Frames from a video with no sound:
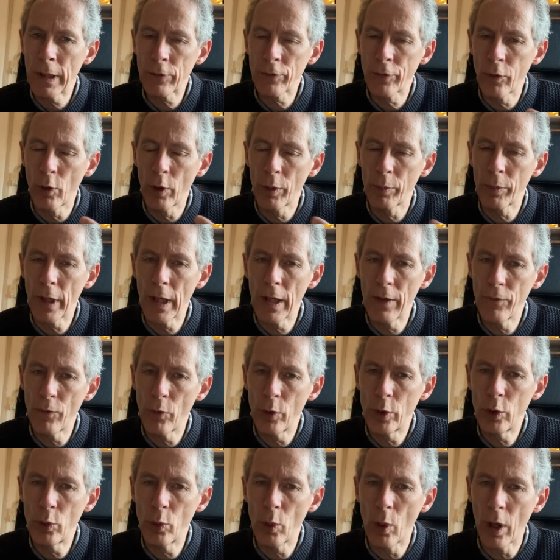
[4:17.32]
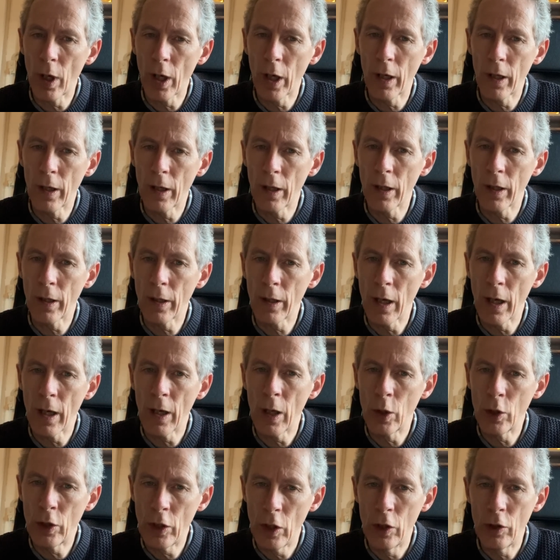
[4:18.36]
platform then
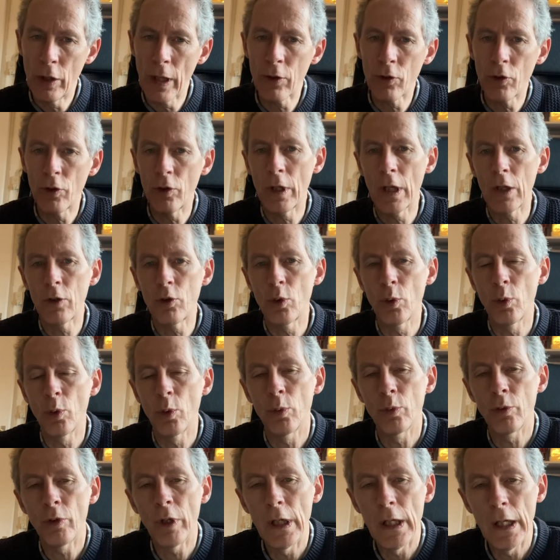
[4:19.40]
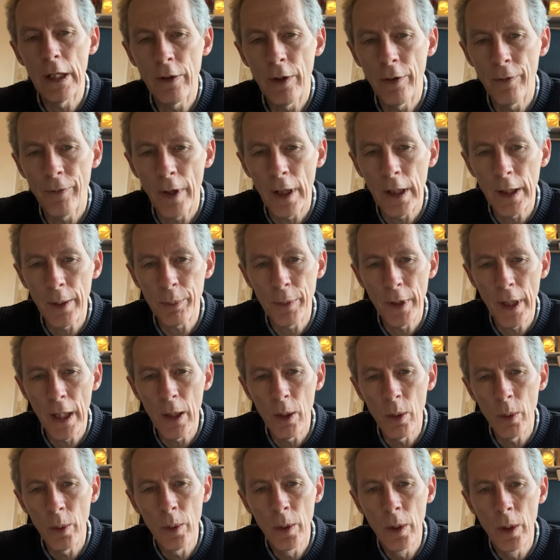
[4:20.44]
that you really develop
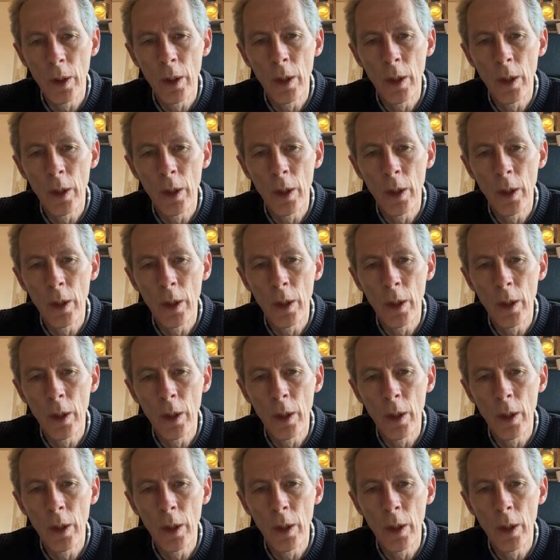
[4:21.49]
now?